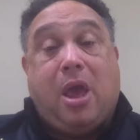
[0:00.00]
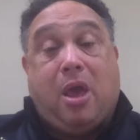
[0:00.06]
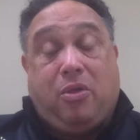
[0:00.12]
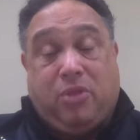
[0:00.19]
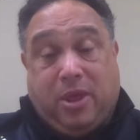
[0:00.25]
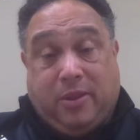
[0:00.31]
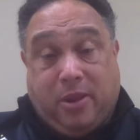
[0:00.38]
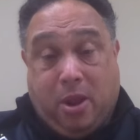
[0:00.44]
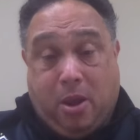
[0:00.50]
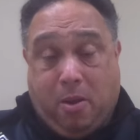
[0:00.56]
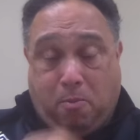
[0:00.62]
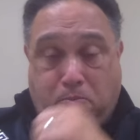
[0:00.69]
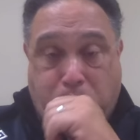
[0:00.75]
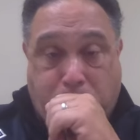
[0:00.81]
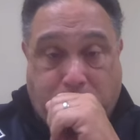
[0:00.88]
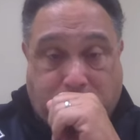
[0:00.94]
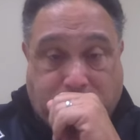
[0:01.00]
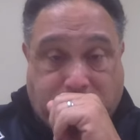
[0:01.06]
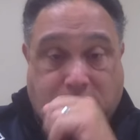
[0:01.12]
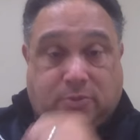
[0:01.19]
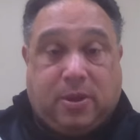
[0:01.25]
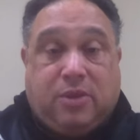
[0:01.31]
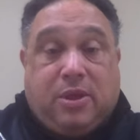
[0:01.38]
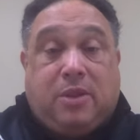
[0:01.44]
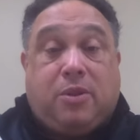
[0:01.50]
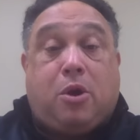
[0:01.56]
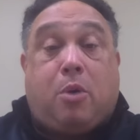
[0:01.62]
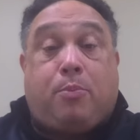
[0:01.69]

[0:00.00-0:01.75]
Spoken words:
Then, then there are